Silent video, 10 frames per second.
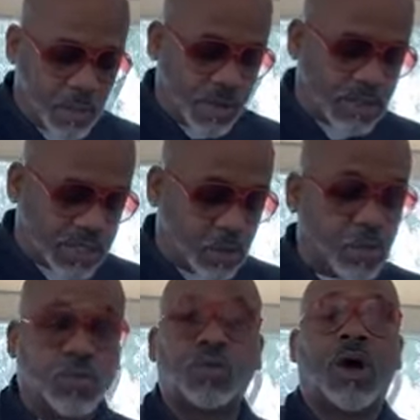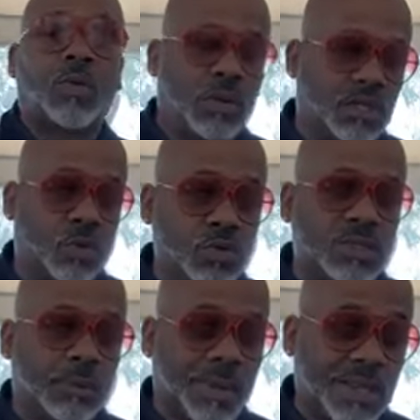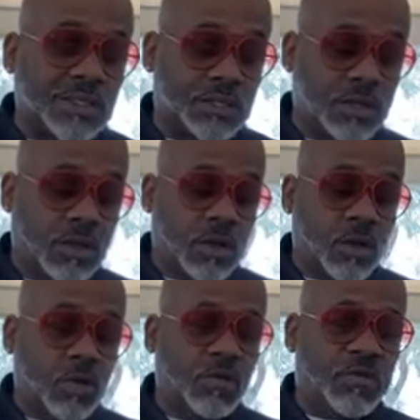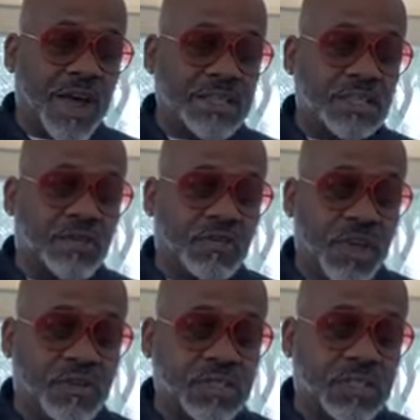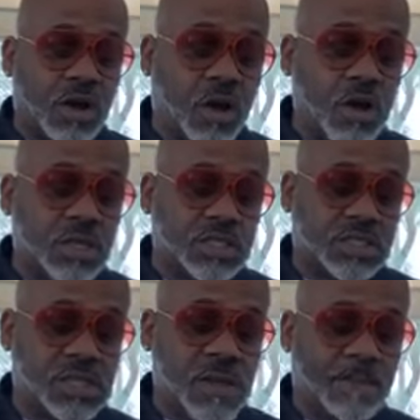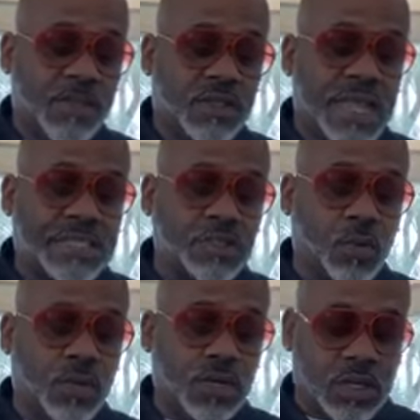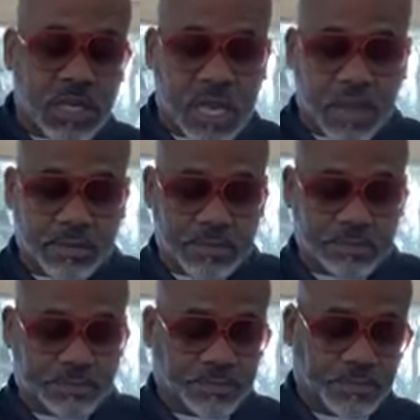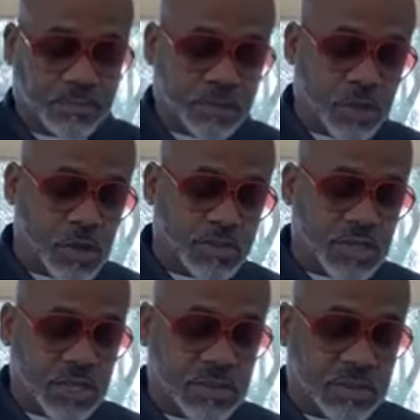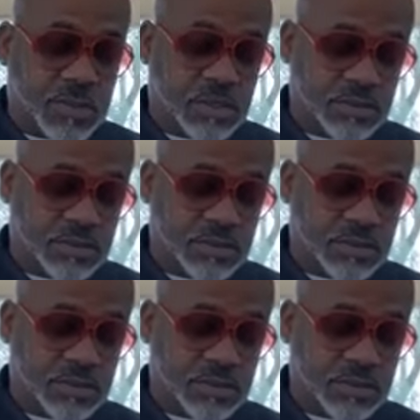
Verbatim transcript: want to say who, who I want to say who's the best, who fights the fairest, the hardest. That's the winner of the game. You know what I'm saying? To me,